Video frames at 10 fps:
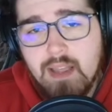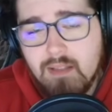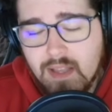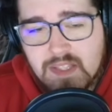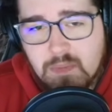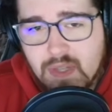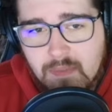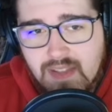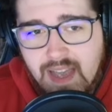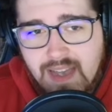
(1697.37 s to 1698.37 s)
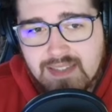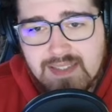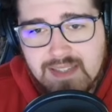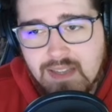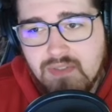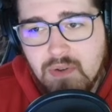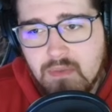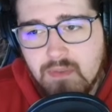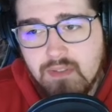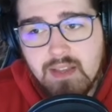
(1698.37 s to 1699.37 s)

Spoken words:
it like split up the axes into 2 different